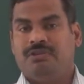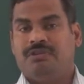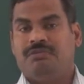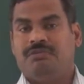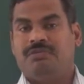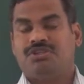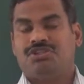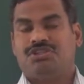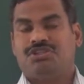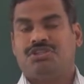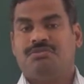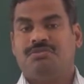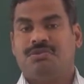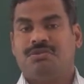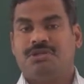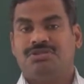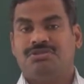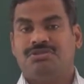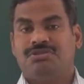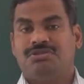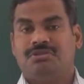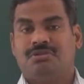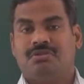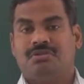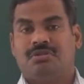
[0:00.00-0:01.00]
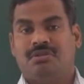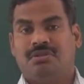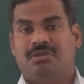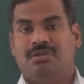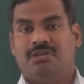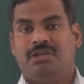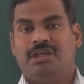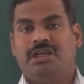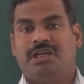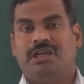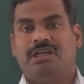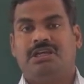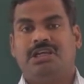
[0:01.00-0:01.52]
First difference,
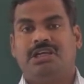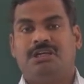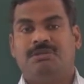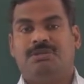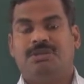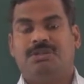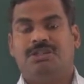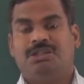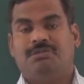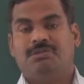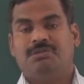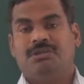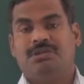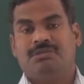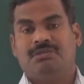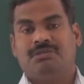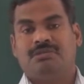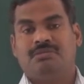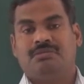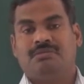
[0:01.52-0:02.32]
the n-type nothing but